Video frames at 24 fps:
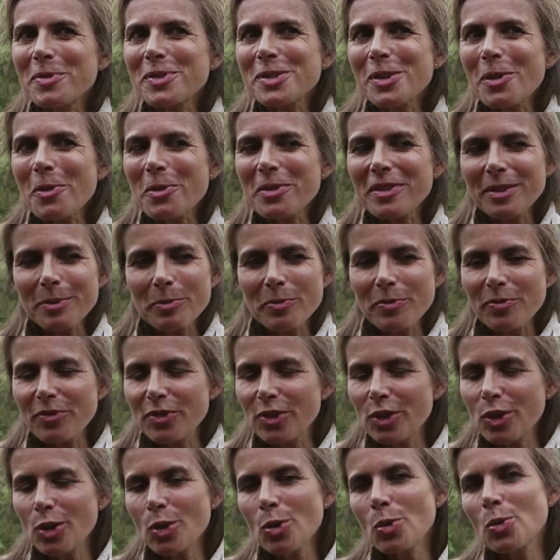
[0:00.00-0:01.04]
so the
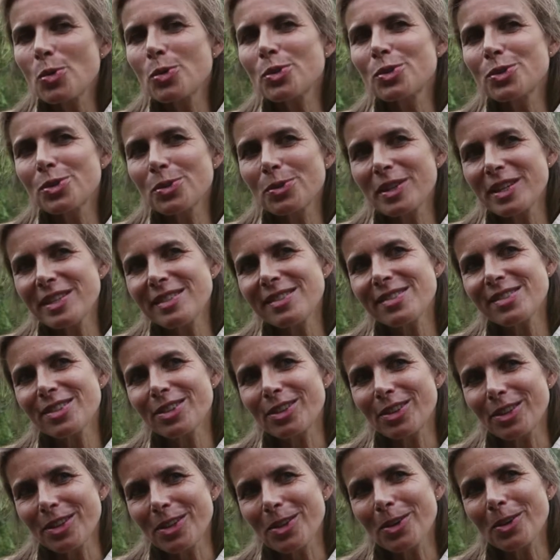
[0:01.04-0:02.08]
view to
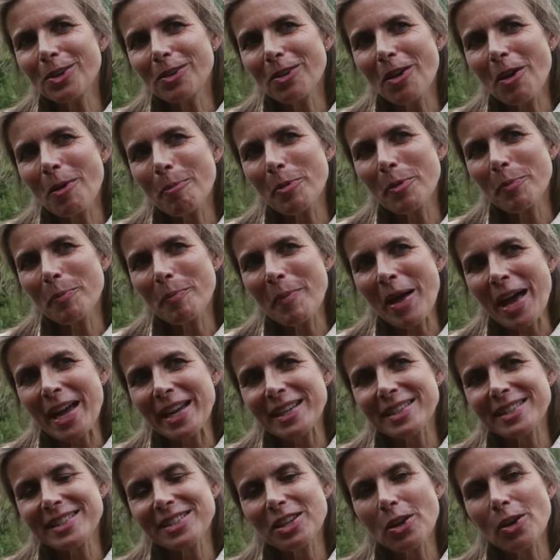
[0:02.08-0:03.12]
Eastern Europe
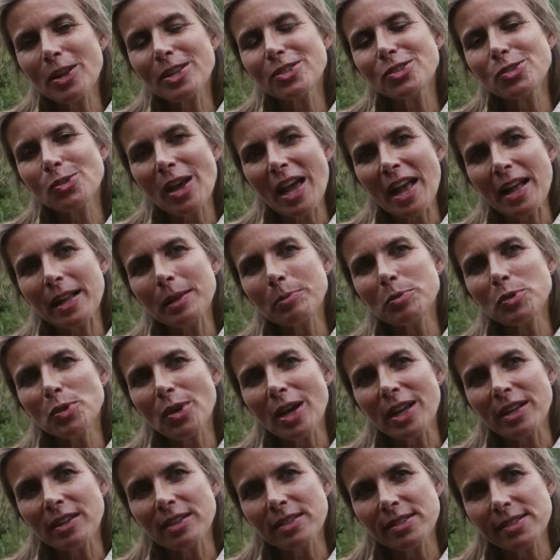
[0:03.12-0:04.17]
might also help to
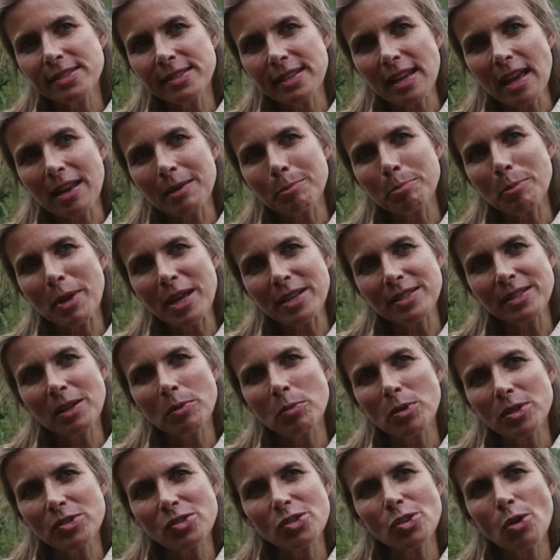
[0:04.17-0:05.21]
understand better
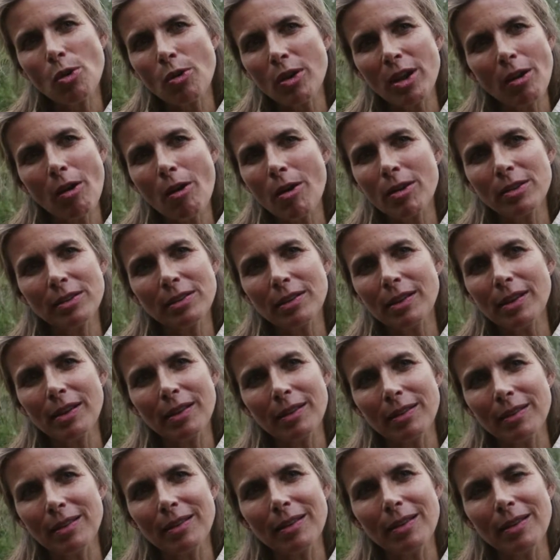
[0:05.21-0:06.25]
what's going on
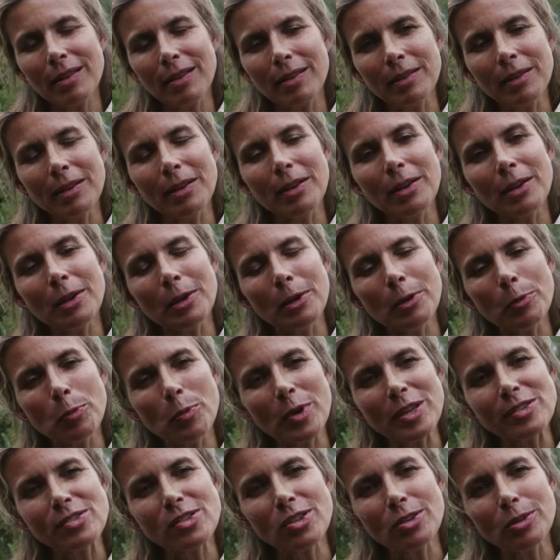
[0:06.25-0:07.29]
in
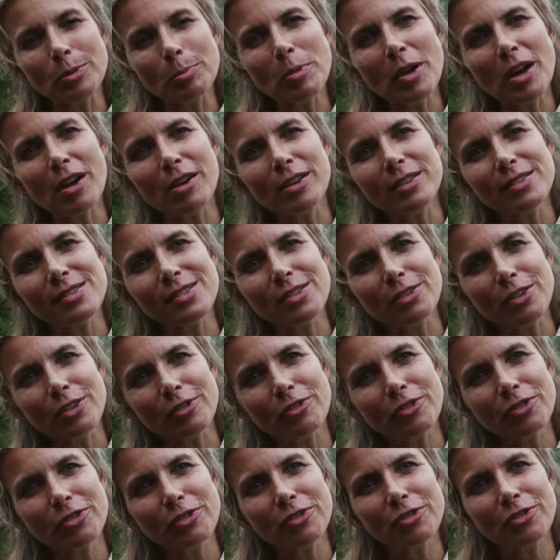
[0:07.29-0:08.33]
Western parts
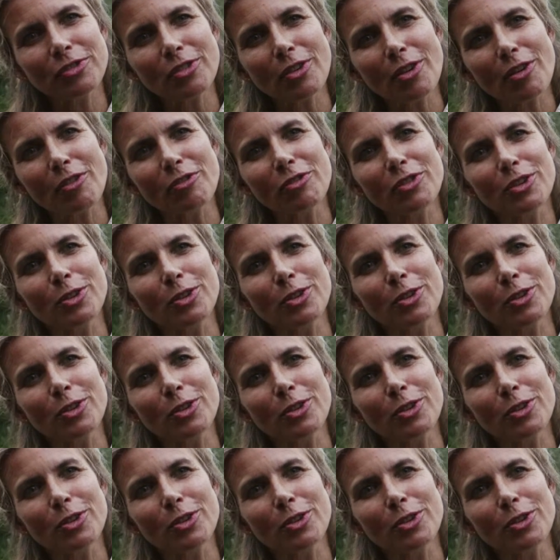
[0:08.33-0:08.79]
of